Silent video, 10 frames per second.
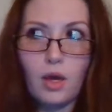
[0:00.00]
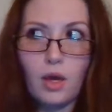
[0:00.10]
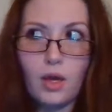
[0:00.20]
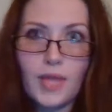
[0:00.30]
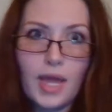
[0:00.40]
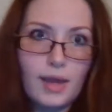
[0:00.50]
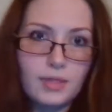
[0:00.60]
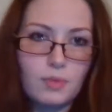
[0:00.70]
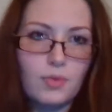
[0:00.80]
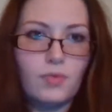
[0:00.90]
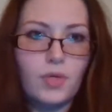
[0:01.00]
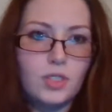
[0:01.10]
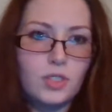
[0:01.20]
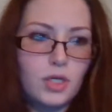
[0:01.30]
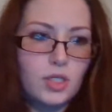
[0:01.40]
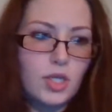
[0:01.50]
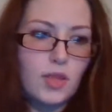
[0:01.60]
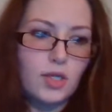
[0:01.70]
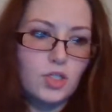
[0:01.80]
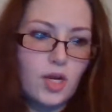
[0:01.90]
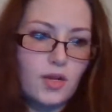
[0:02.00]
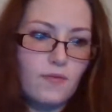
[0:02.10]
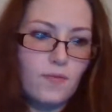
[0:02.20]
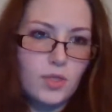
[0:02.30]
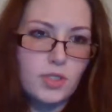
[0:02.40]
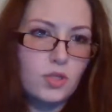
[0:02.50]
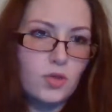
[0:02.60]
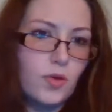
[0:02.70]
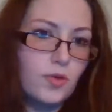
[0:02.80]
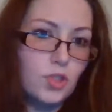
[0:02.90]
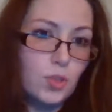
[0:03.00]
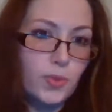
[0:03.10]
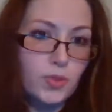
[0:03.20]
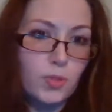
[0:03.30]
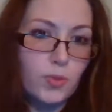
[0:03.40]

that hasn't been researched, and they're trying to force it through super,